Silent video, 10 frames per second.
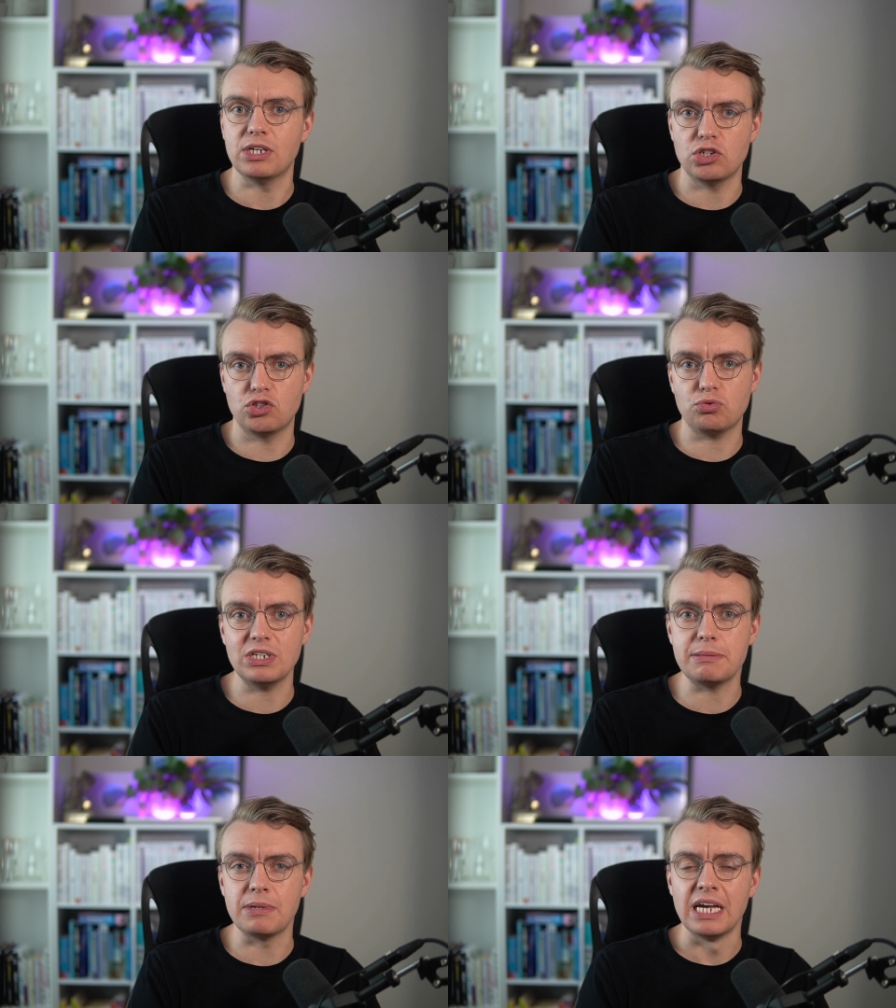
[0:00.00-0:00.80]

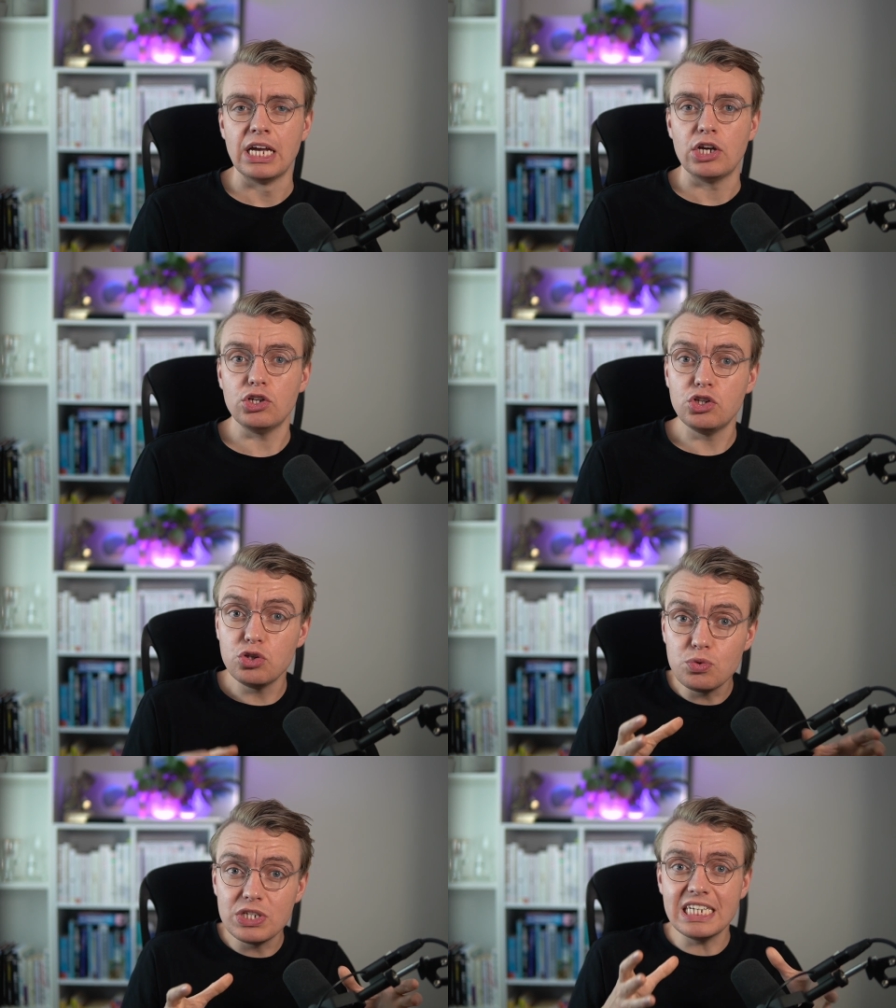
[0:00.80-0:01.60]
stream
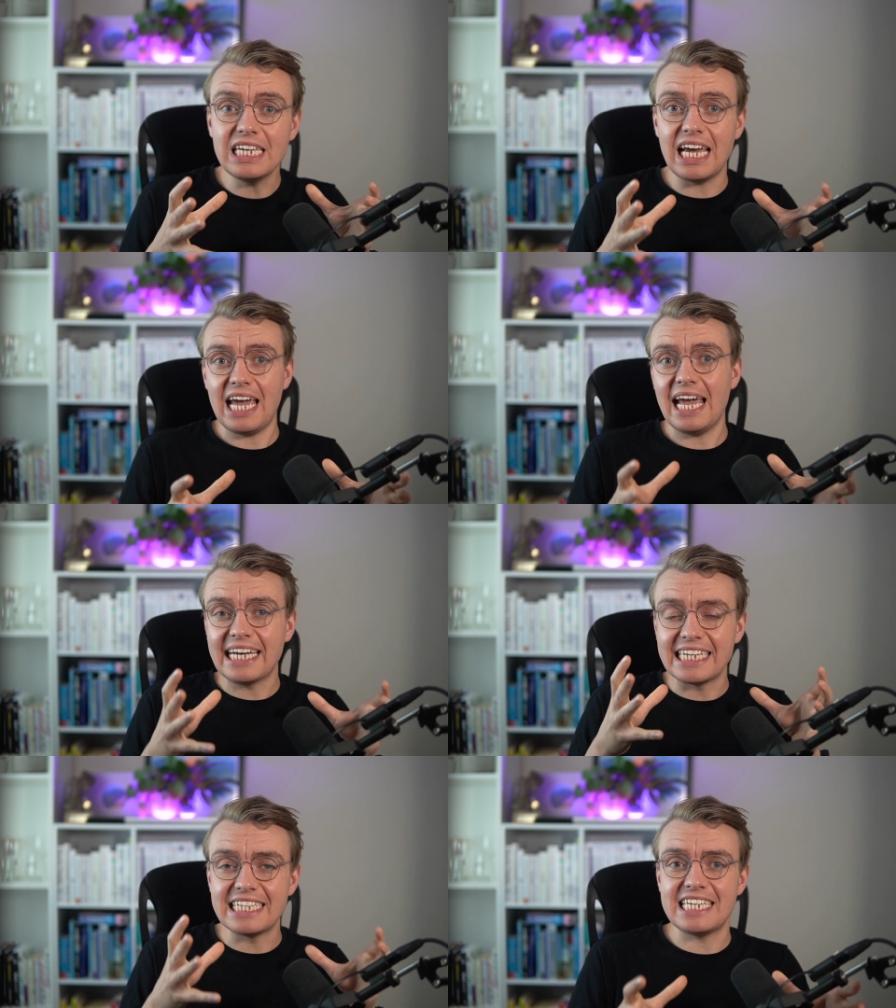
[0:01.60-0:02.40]
using a
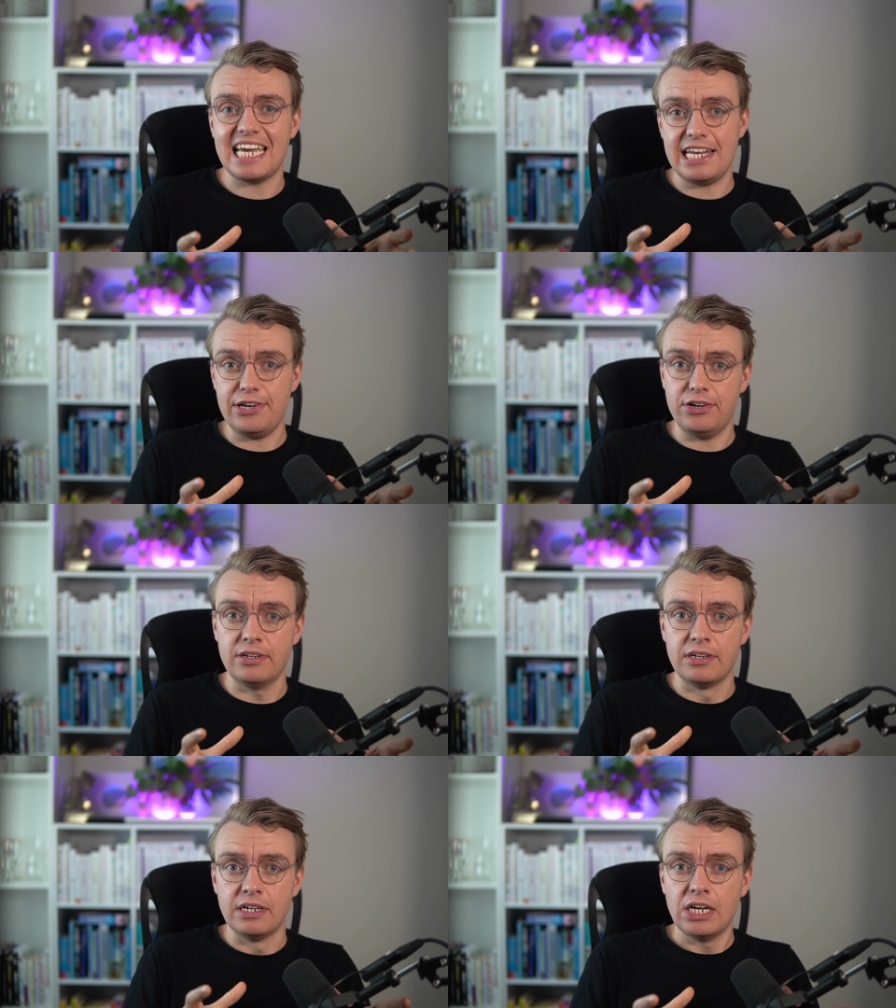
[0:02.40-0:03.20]
container
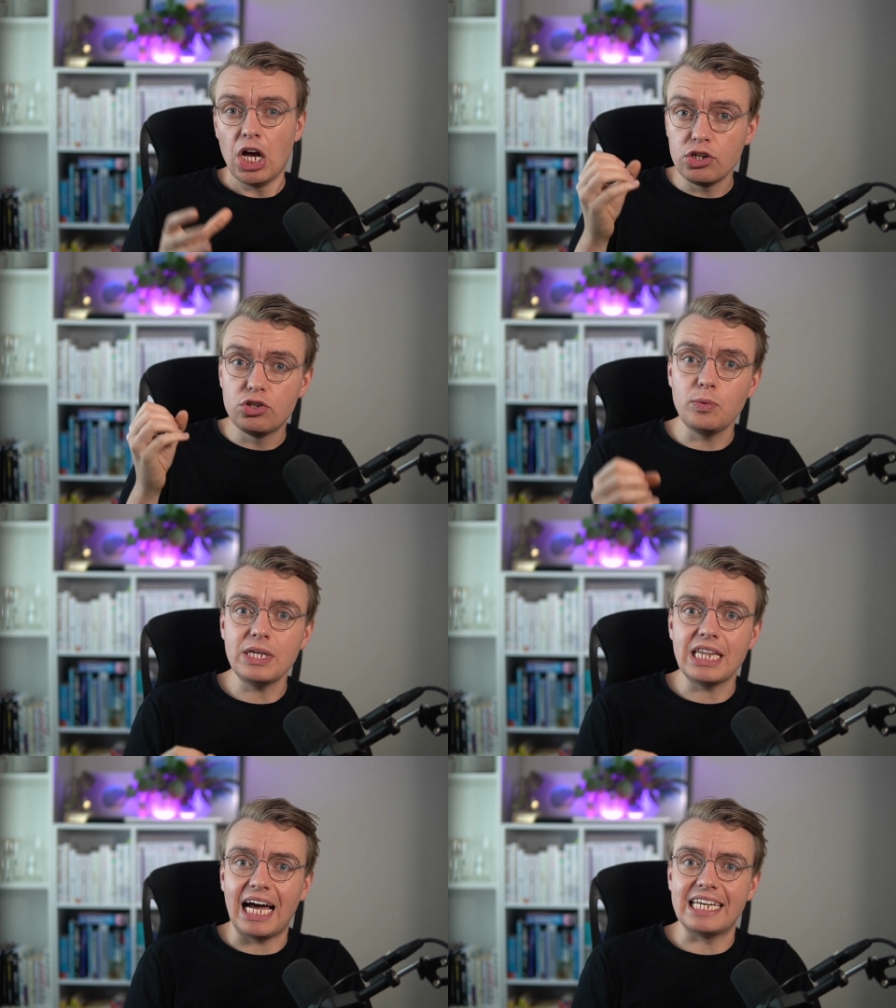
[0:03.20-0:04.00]
and doing
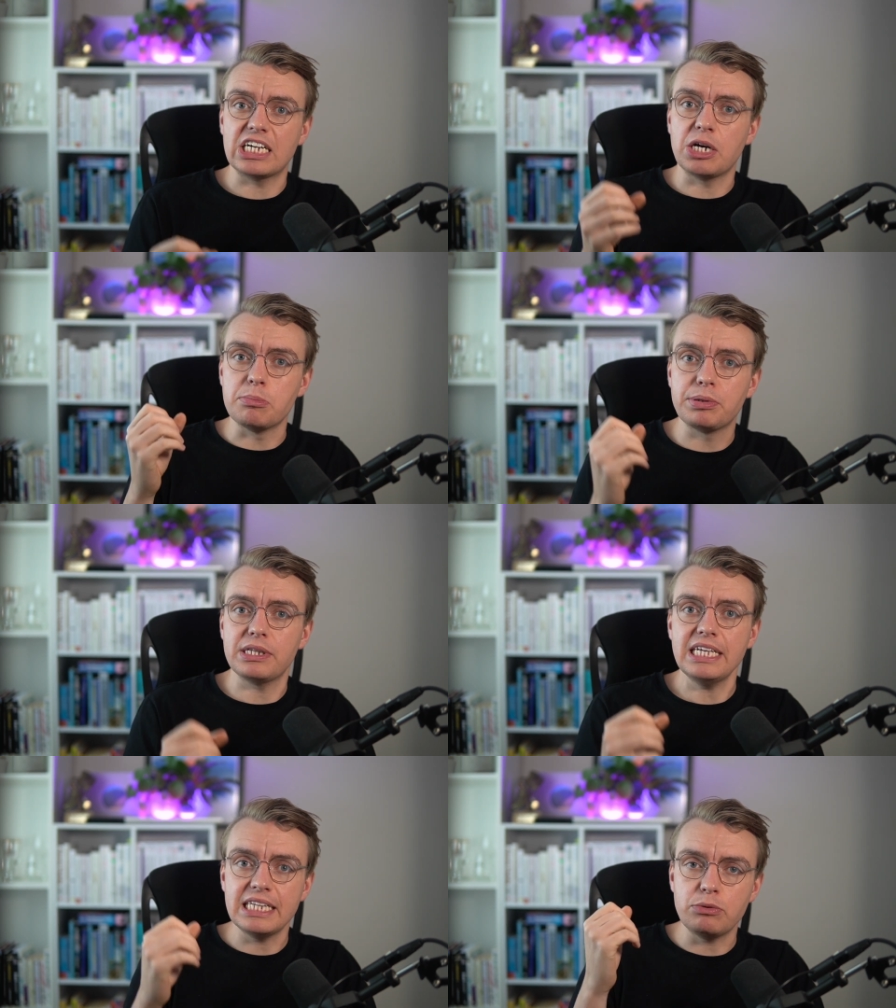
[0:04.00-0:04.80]
that in a
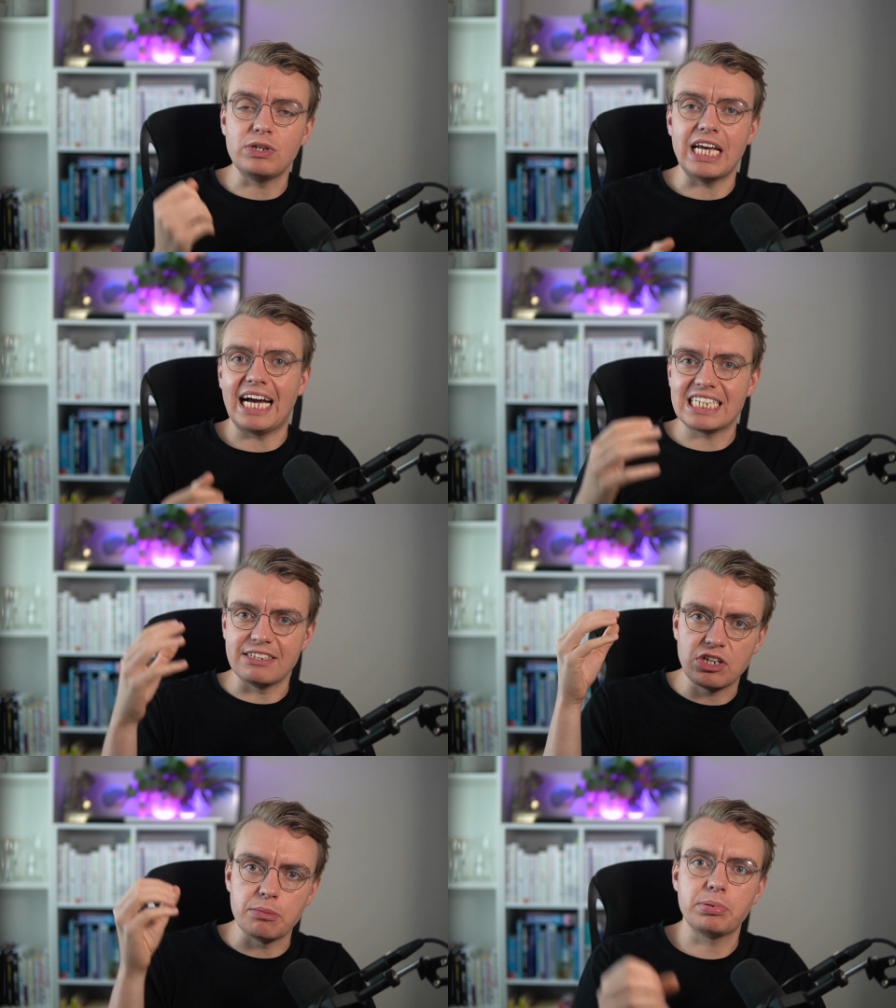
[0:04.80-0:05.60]
completely
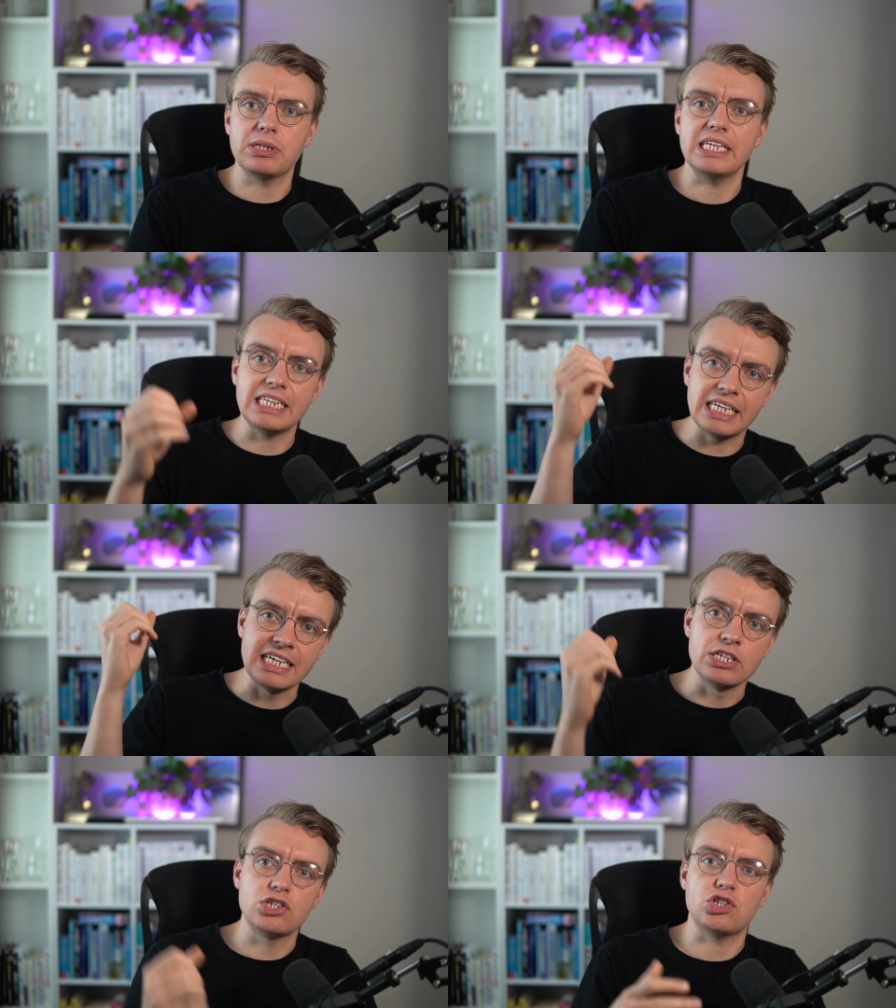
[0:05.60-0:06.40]
reactive, completely
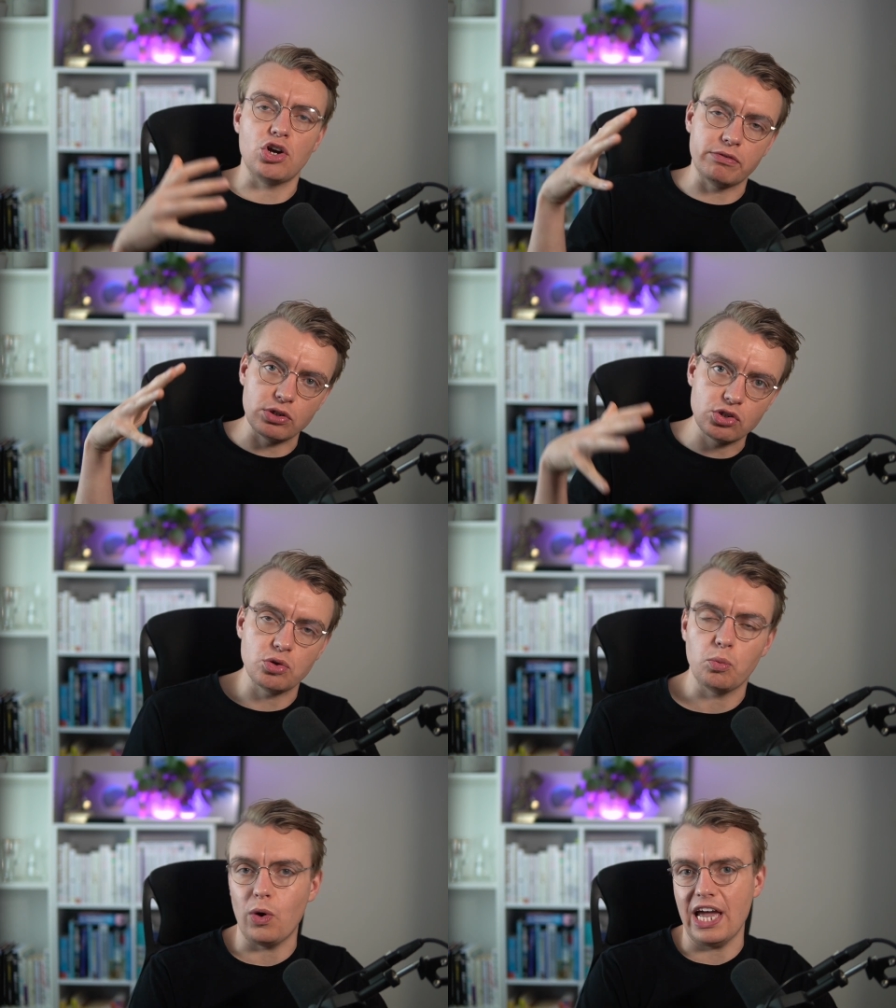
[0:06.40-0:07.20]
serverless
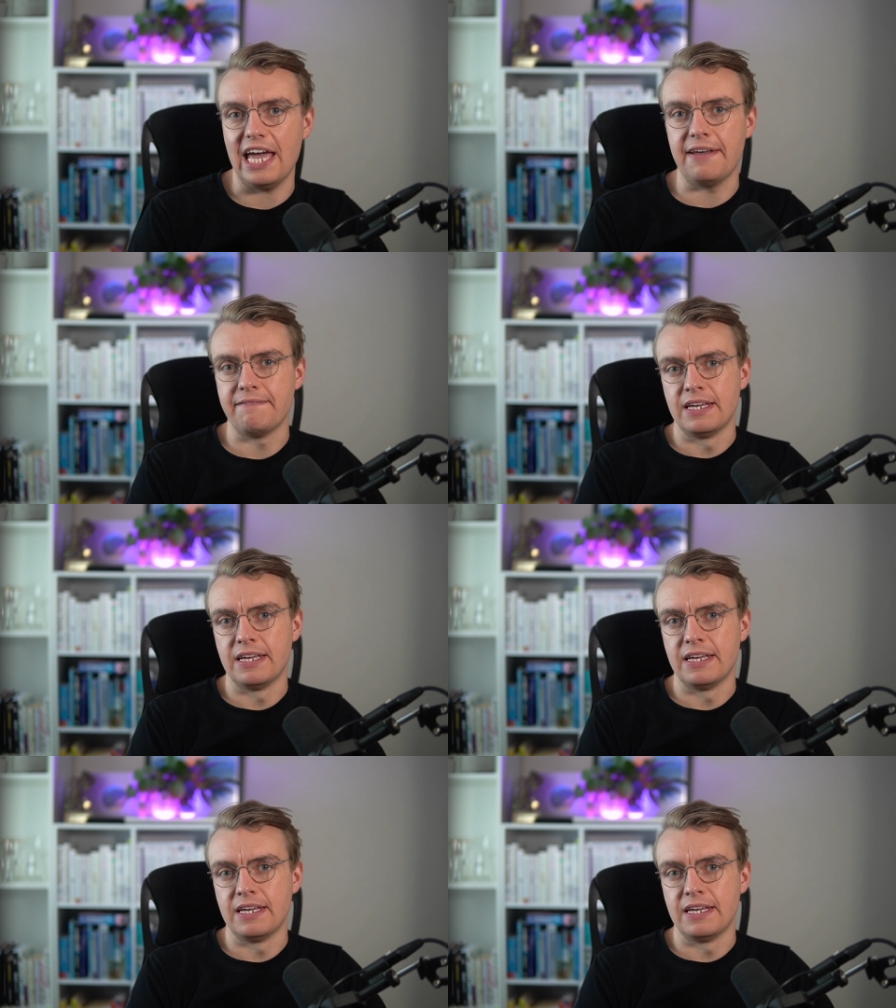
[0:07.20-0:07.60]
way.